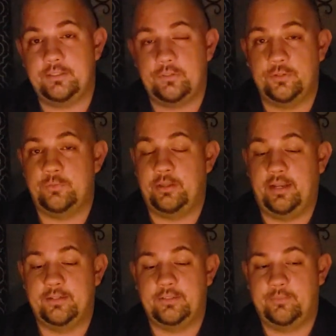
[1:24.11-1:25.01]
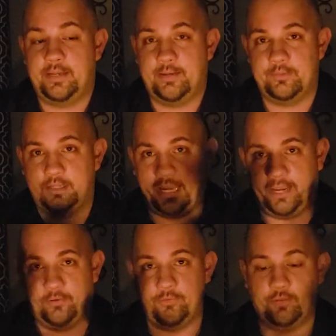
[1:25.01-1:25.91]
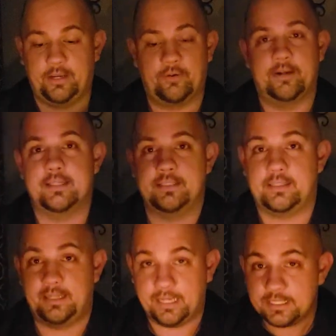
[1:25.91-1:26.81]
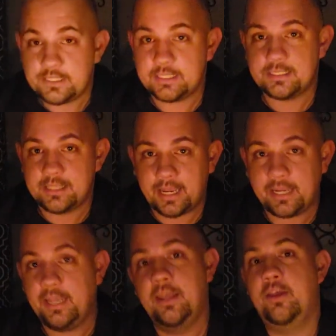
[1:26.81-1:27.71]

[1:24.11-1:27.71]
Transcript: Excuse me there. Sometimes the candle flickering isn't the easiest thing